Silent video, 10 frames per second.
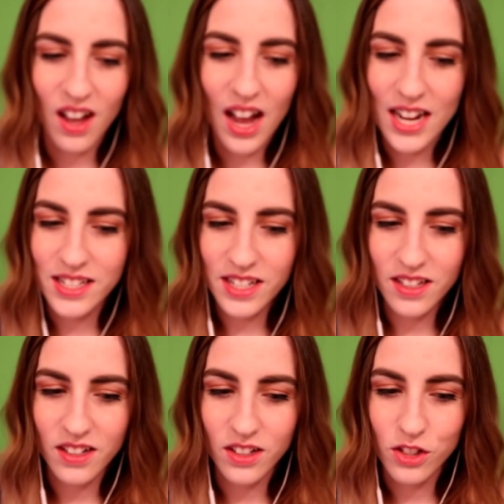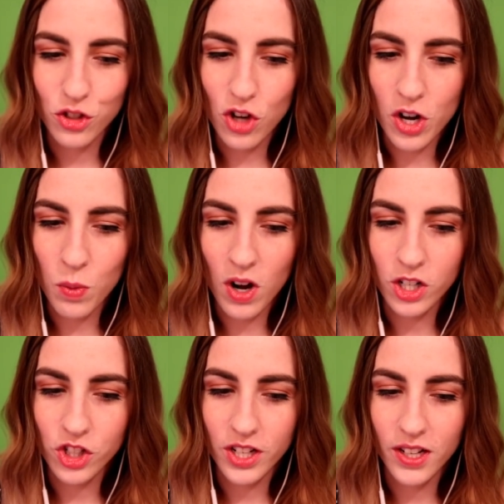I did start
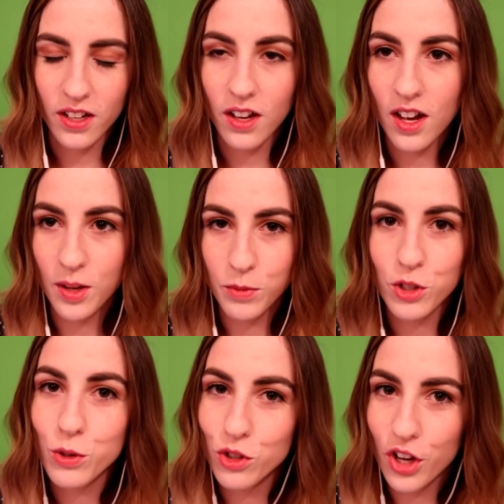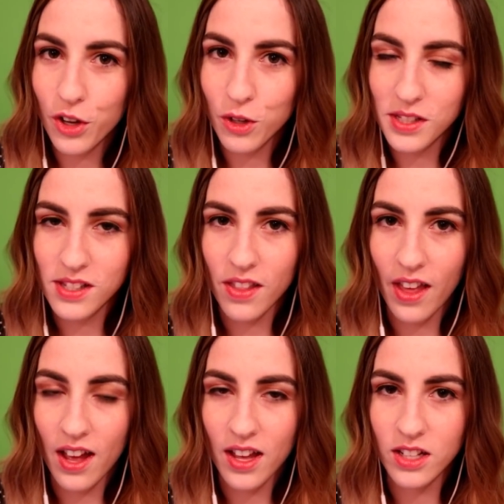watching two shows
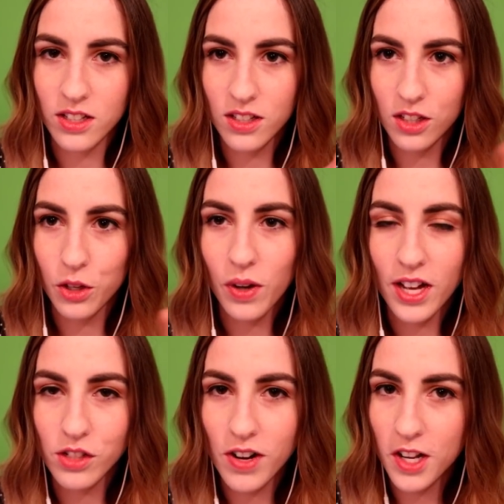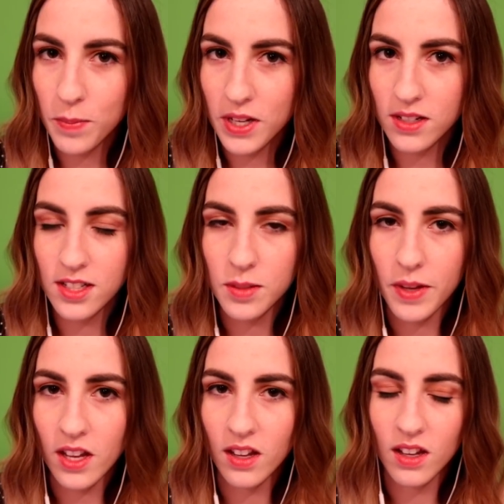that you guys recommended to
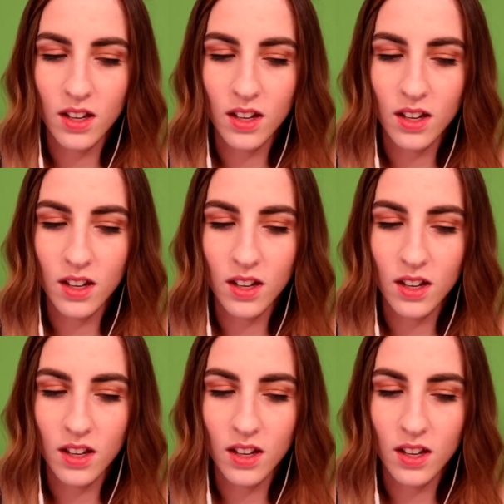me.